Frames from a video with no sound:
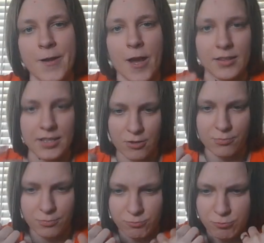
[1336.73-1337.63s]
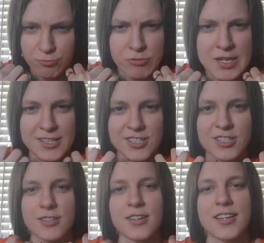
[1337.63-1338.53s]
and, like, you know, we
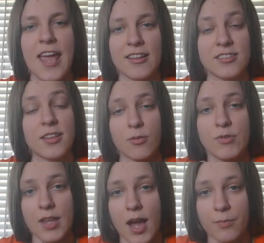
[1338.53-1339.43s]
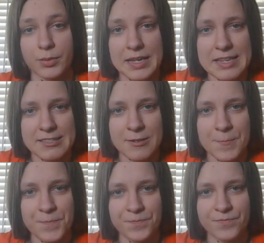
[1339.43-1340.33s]
just get into the really high place
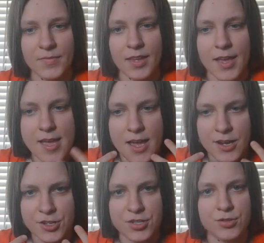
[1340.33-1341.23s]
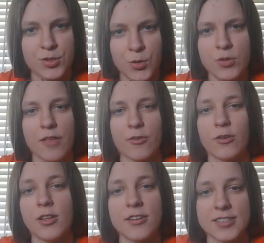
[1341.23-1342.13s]
and just do that for
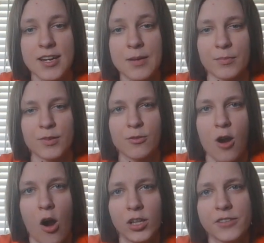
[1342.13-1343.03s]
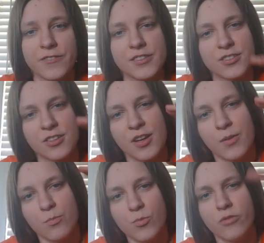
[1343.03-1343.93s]
a long time. All of us
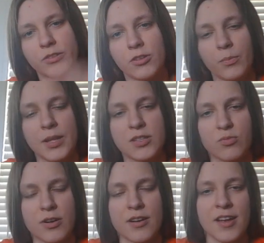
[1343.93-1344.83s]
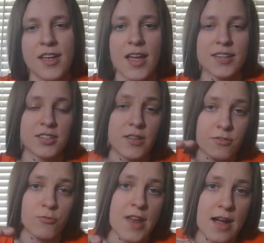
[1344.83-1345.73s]
move into the place where it's a
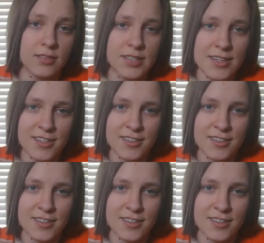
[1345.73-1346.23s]
different reality,